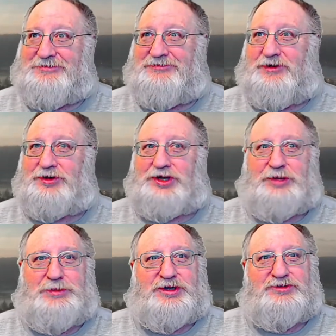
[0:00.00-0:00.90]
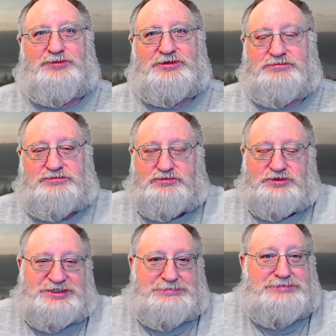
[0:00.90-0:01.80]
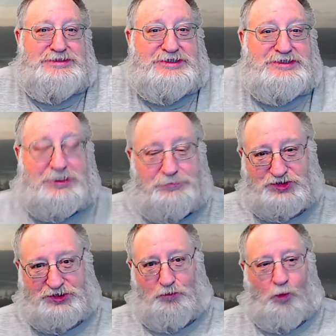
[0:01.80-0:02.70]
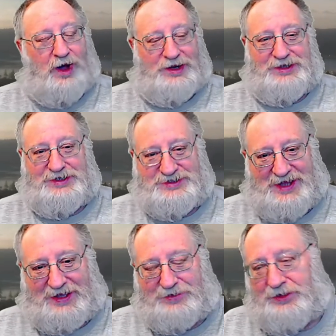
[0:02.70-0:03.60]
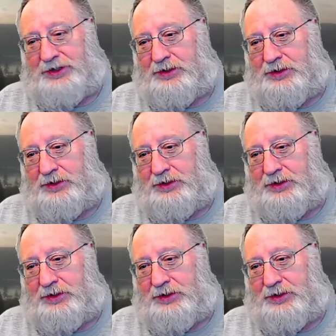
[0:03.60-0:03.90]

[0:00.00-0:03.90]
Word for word: funky because what, what does it mean? 10% of what exactly?